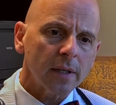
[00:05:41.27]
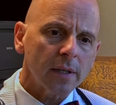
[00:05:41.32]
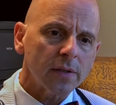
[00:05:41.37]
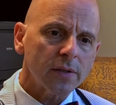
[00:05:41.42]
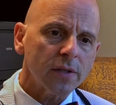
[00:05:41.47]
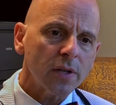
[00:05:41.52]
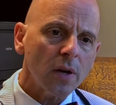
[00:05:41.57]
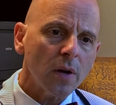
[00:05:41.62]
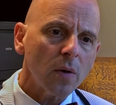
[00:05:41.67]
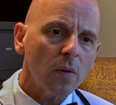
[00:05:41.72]

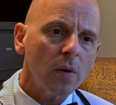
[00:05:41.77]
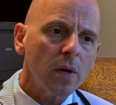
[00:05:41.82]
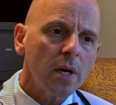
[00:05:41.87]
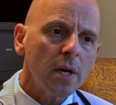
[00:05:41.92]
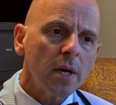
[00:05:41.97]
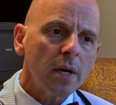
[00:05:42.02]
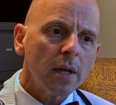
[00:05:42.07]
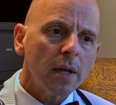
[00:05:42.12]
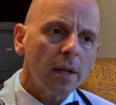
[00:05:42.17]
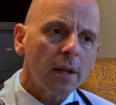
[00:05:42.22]
So
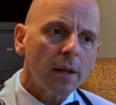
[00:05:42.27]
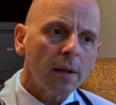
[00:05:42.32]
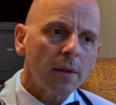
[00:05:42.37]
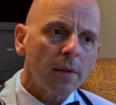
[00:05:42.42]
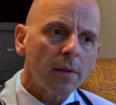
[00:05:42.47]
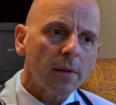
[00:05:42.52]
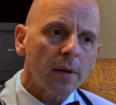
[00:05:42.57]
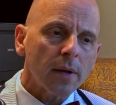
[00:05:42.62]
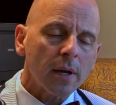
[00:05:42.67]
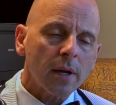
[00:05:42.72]

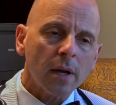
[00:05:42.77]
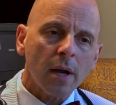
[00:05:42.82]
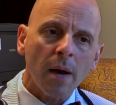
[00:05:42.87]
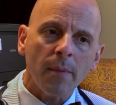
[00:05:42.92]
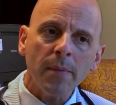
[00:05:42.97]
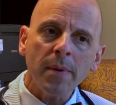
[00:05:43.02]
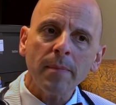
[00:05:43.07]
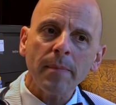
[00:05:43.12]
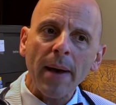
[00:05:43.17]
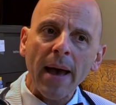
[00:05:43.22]

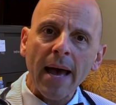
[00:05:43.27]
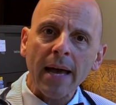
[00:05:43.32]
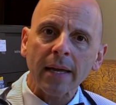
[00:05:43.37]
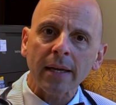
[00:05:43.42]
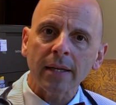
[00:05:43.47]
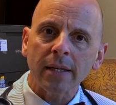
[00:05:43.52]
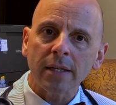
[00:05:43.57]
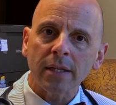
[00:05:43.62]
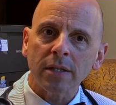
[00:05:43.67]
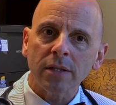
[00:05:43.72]
coming back
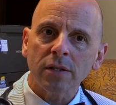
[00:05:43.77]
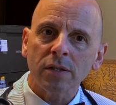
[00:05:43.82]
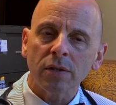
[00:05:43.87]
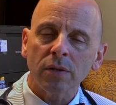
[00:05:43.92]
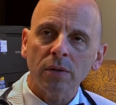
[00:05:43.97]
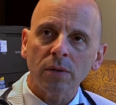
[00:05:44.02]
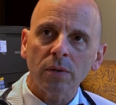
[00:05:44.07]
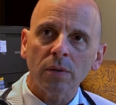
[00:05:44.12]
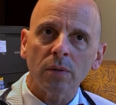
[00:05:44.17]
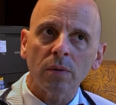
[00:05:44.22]

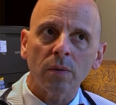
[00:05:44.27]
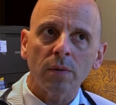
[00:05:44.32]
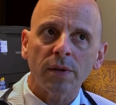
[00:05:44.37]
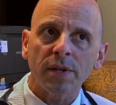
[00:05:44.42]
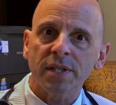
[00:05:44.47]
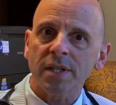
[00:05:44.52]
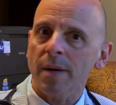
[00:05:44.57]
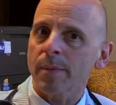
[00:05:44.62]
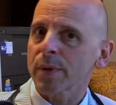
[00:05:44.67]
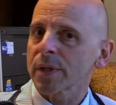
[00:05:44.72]
into the
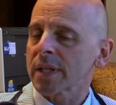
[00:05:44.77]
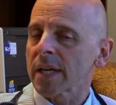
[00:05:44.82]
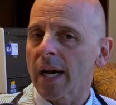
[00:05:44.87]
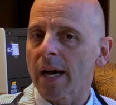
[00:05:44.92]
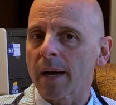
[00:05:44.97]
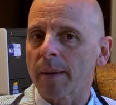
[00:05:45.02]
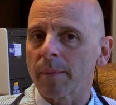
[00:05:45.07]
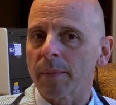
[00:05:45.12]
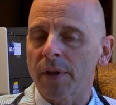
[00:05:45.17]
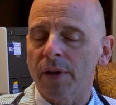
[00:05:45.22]

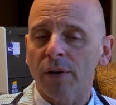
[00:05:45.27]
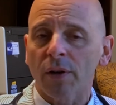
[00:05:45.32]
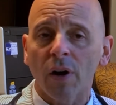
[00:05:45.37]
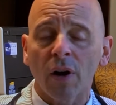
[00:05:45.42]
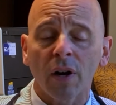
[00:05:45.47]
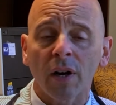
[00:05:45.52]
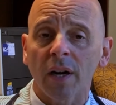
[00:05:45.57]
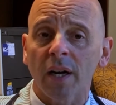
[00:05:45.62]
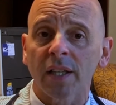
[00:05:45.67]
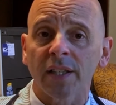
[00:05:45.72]
summertime, there
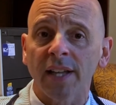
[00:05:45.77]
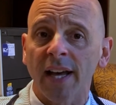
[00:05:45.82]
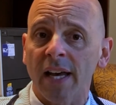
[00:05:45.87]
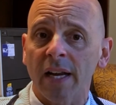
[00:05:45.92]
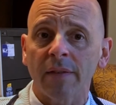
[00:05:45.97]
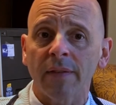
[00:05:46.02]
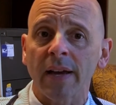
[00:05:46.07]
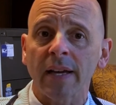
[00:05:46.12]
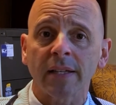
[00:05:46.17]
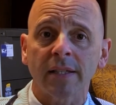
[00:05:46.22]
are a lot
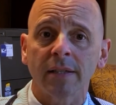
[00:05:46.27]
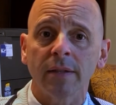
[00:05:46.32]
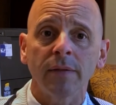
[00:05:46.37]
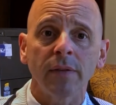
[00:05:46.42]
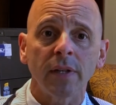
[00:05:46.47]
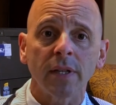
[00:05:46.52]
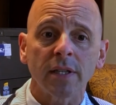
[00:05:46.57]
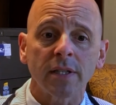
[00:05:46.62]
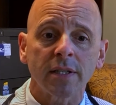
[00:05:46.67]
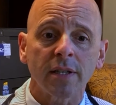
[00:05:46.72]
of
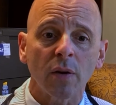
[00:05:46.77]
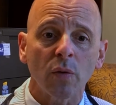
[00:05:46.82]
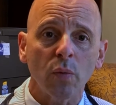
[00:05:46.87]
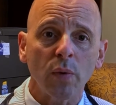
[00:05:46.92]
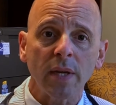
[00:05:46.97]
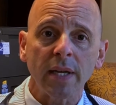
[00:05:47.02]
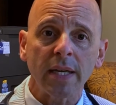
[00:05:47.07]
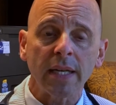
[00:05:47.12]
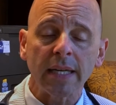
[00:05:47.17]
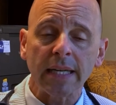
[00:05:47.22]
activities that
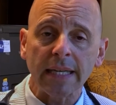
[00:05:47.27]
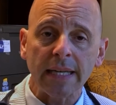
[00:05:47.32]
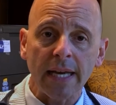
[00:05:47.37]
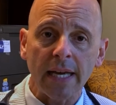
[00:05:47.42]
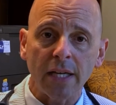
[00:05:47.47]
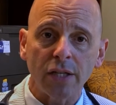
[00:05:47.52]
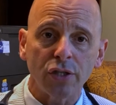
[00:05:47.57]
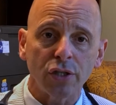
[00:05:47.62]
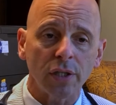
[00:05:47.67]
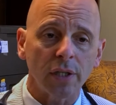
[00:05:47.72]
we can
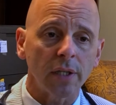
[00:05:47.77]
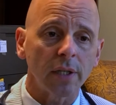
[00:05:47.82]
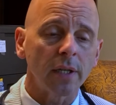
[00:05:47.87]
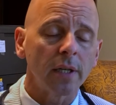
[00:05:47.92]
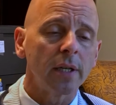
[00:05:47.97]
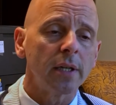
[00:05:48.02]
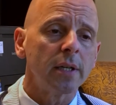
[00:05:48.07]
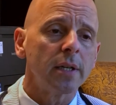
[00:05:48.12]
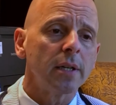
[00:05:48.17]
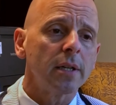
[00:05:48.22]
engage in
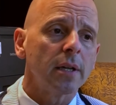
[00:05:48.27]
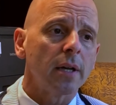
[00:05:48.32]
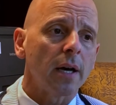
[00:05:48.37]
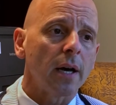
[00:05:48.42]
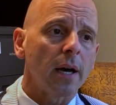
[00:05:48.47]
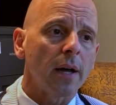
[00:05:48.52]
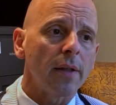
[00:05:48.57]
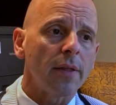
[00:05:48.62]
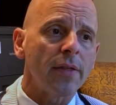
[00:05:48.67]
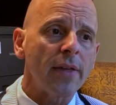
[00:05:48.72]

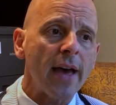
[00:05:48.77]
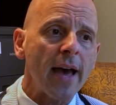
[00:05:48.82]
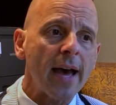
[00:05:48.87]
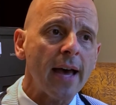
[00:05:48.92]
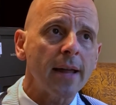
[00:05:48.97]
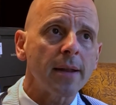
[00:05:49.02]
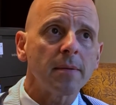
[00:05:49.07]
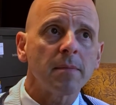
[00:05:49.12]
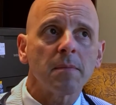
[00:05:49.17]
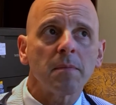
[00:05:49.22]

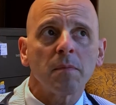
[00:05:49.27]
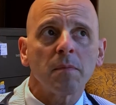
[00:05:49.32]
that